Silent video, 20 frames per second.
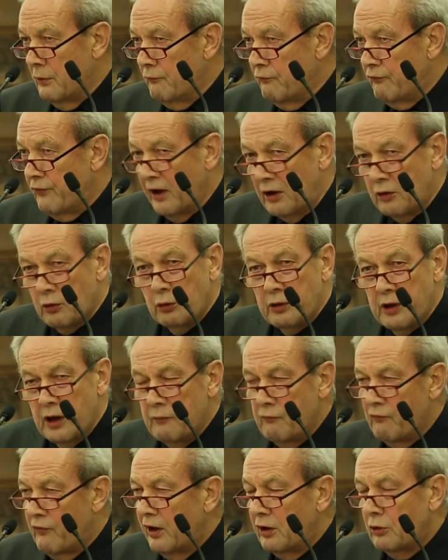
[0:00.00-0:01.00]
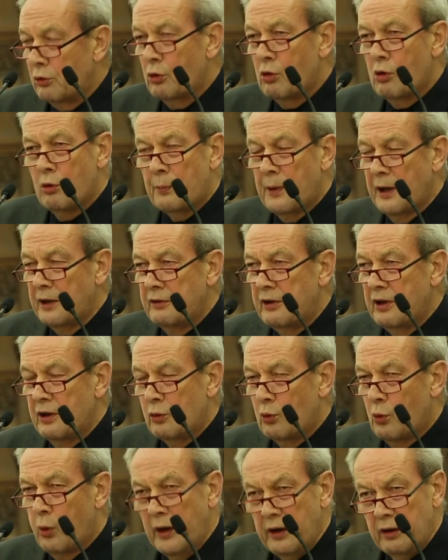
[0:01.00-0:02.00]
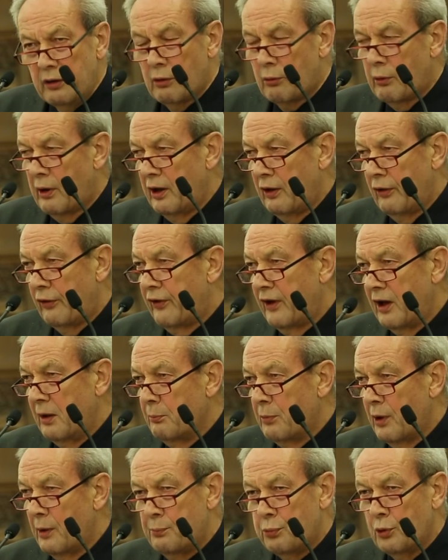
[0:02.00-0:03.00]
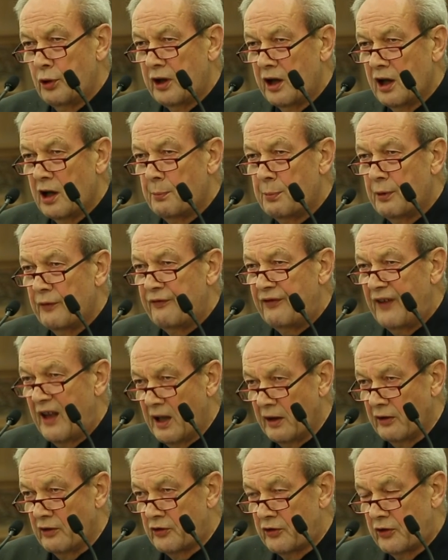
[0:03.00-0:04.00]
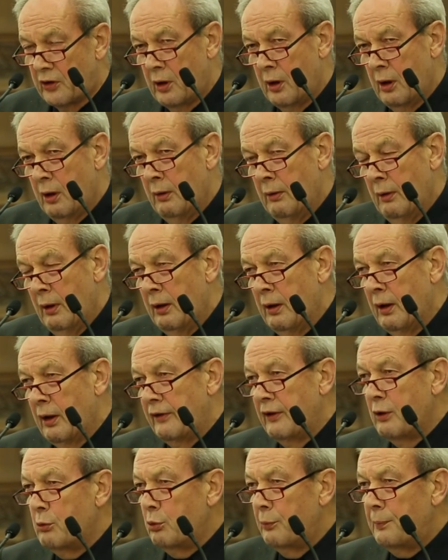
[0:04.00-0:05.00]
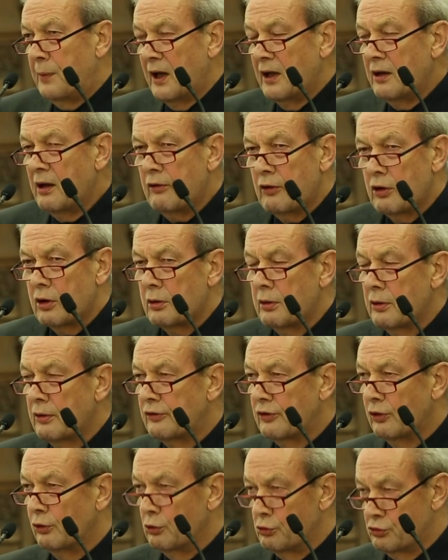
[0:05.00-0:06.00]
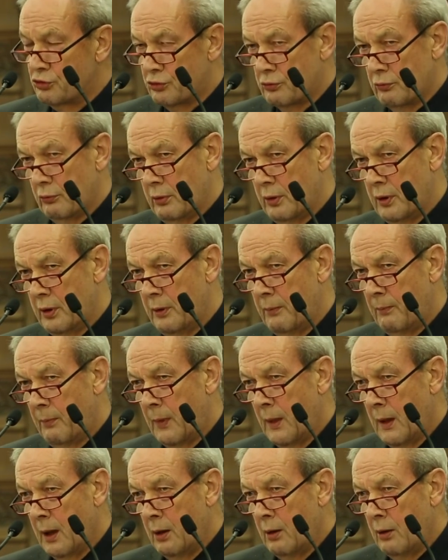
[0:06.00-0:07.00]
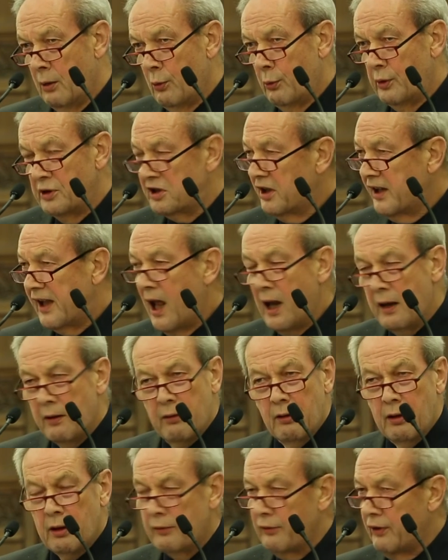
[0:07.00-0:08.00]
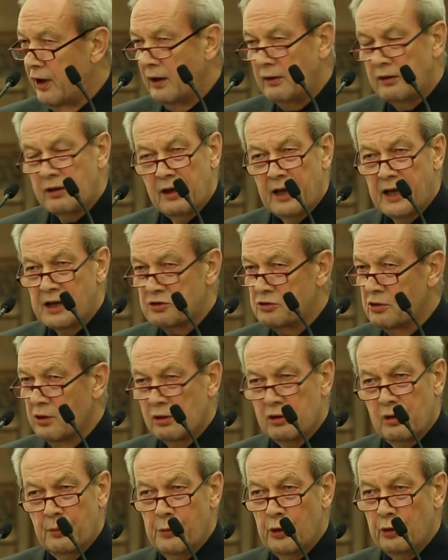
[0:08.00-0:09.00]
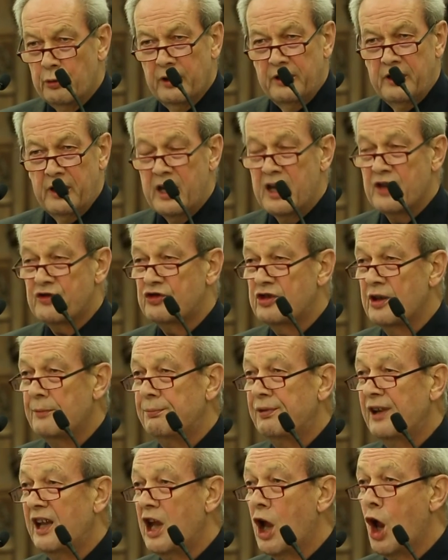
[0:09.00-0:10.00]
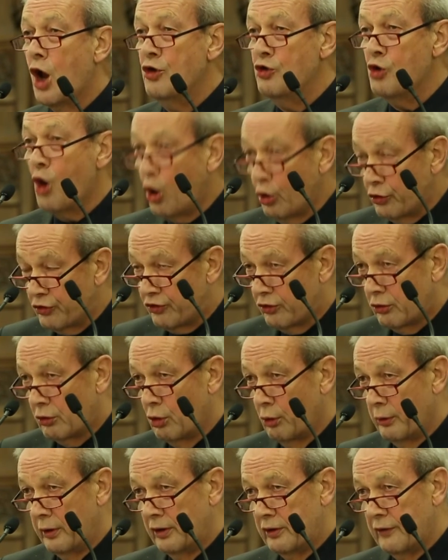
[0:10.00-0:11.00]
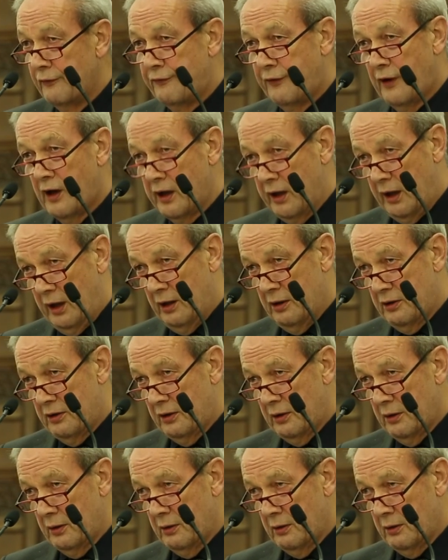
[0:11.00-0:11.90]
Viktor Orban did quite the right thing by putting up a fence. There would be another solution, which again, the international community is simply not going to find.